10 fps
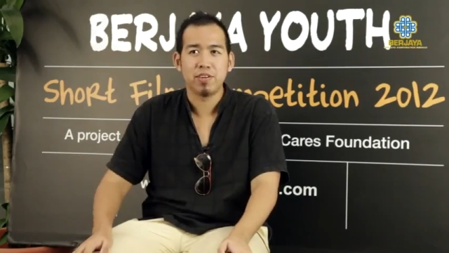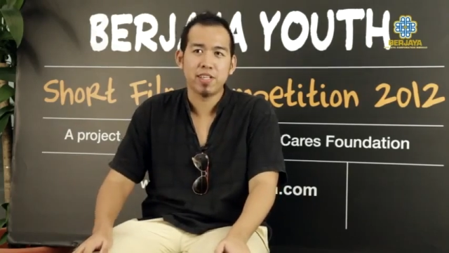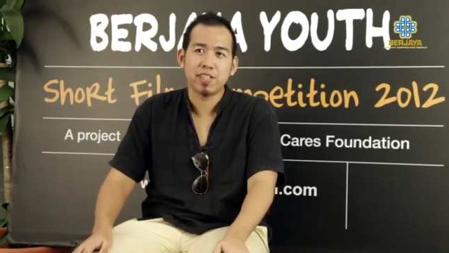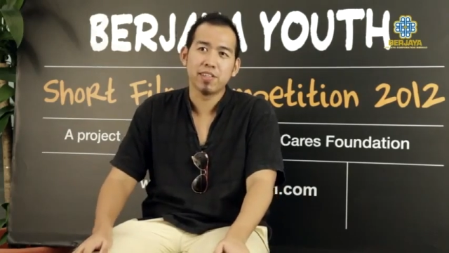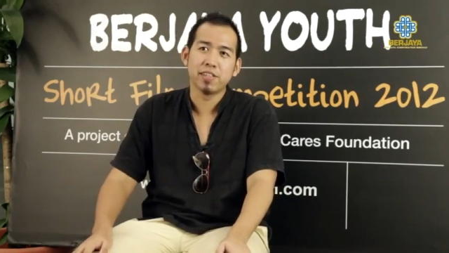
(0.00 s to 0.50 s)

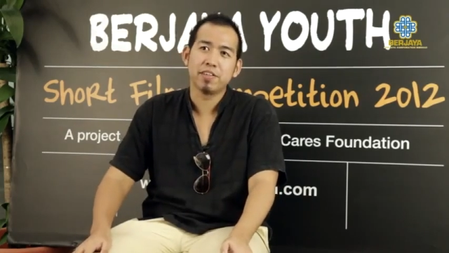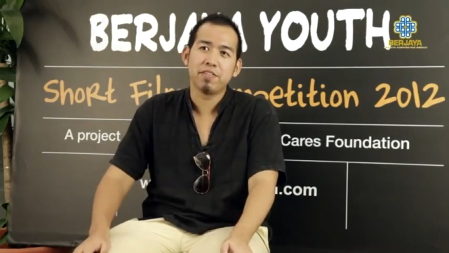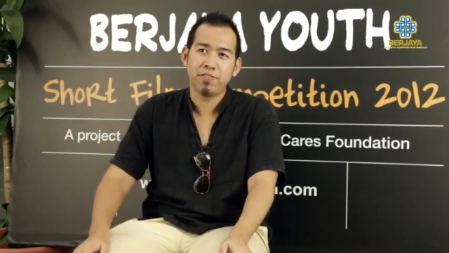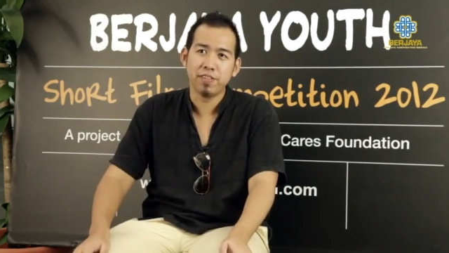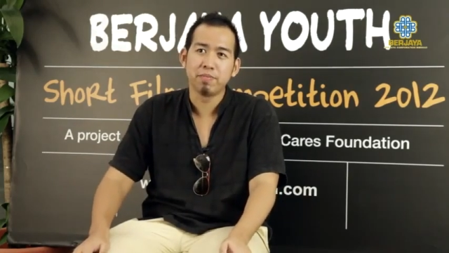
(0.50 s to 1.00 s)

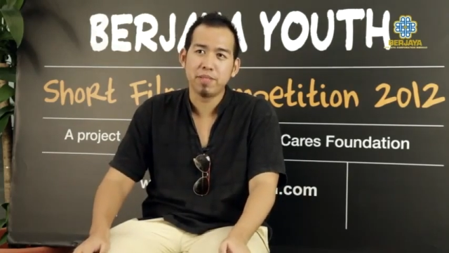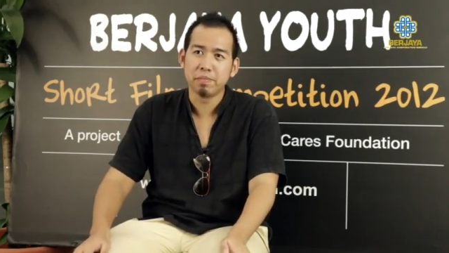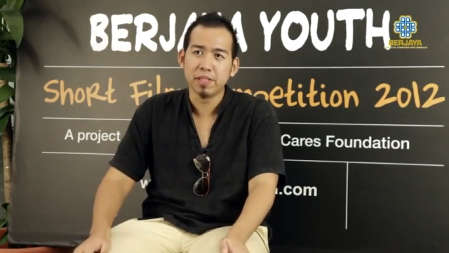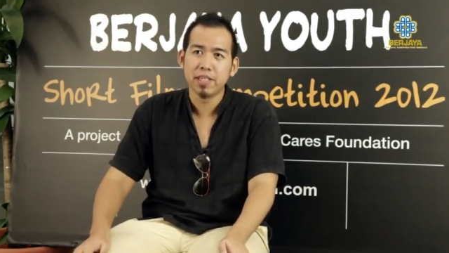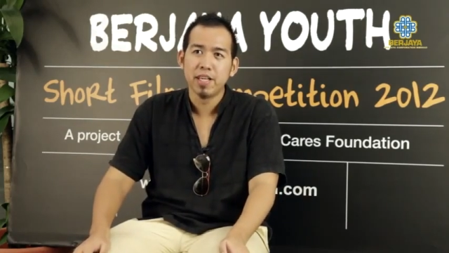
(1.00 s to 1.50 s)
theoretical film
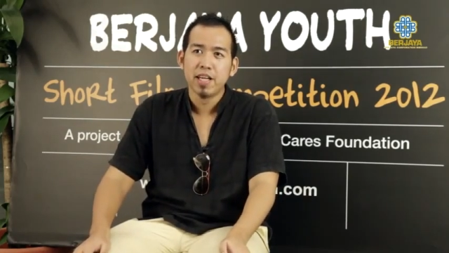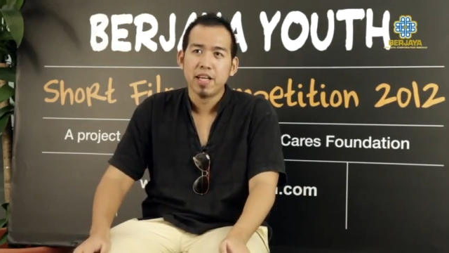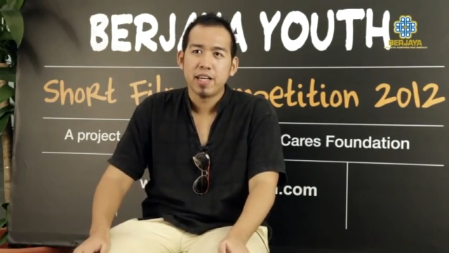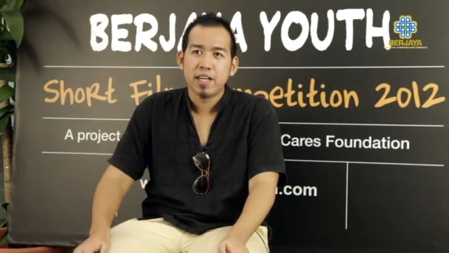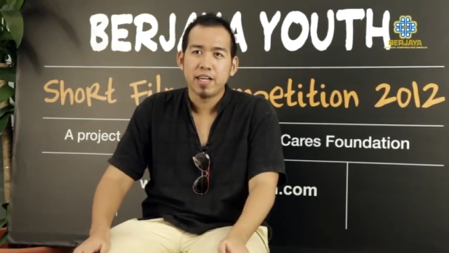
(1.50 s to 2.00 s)
people.
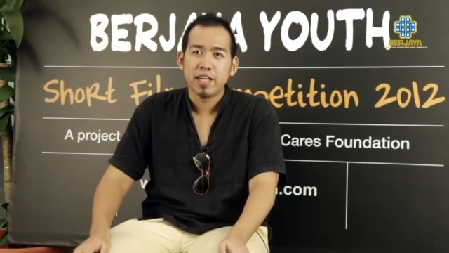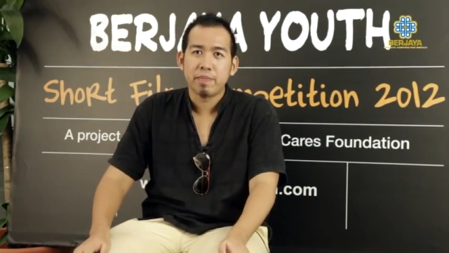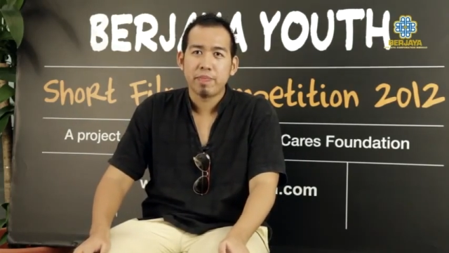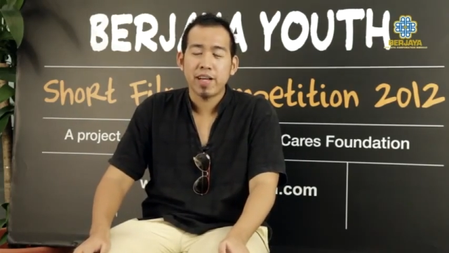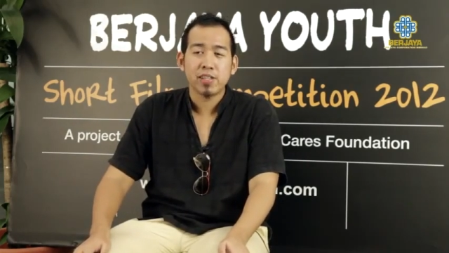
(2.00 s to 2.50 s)

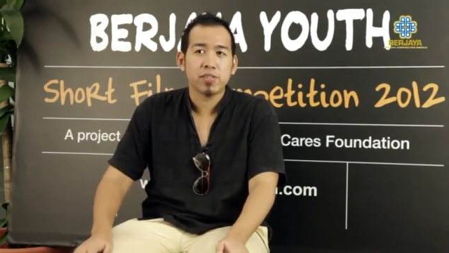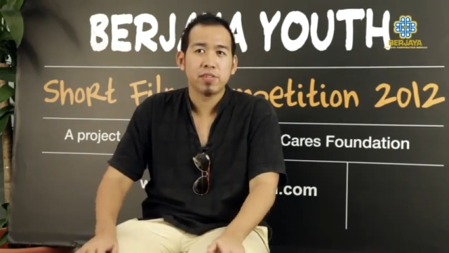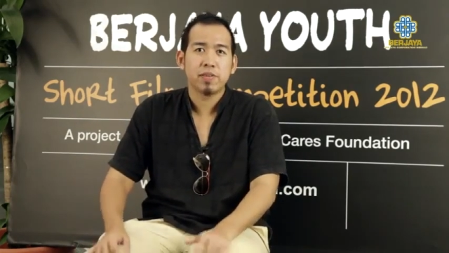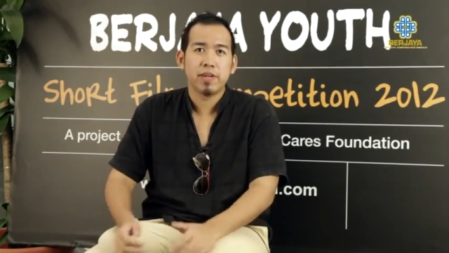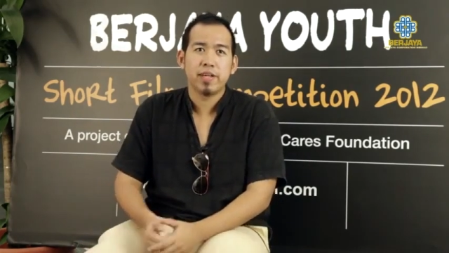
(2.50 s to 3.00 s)
I
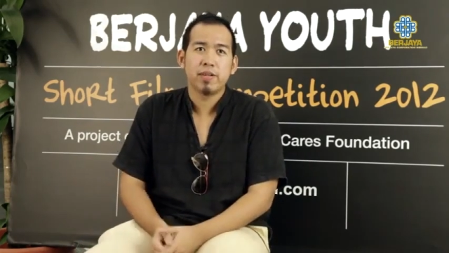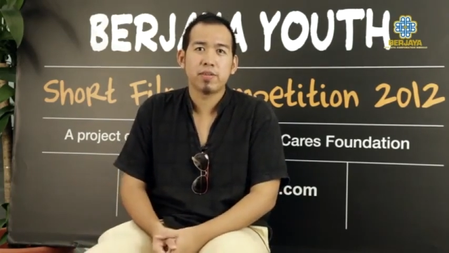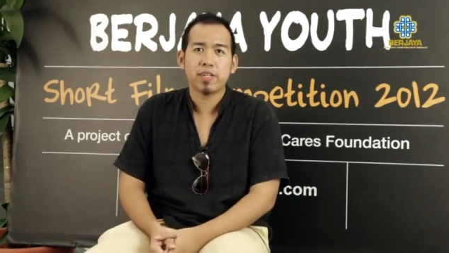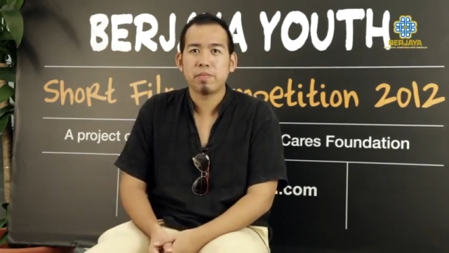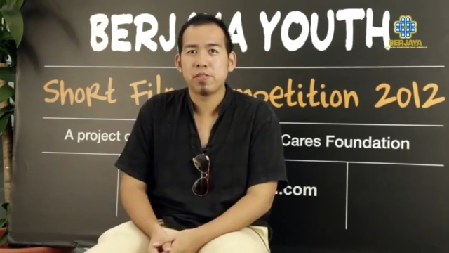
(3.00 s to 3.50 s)

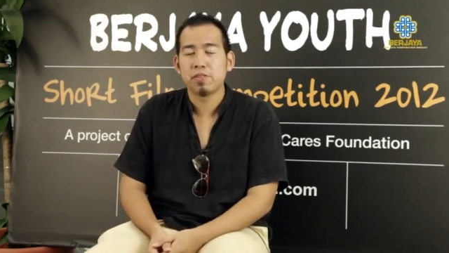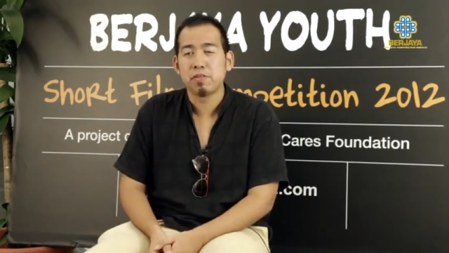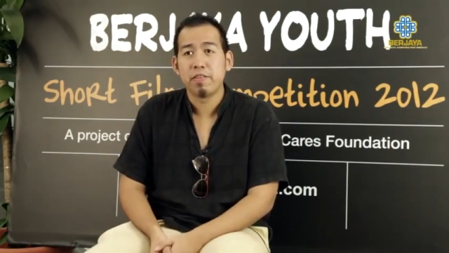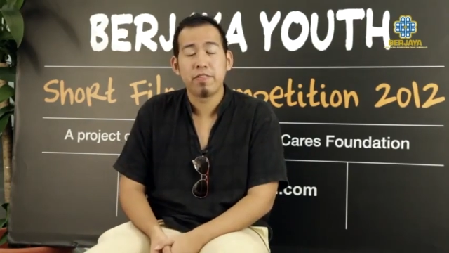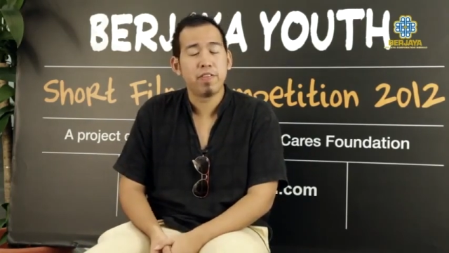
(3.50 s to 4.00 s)
also look up
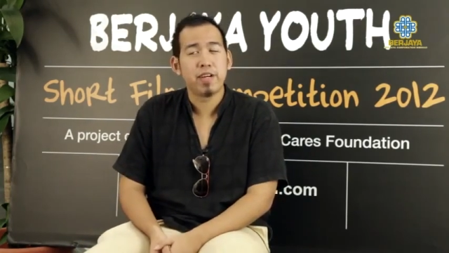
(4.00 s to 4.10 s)
to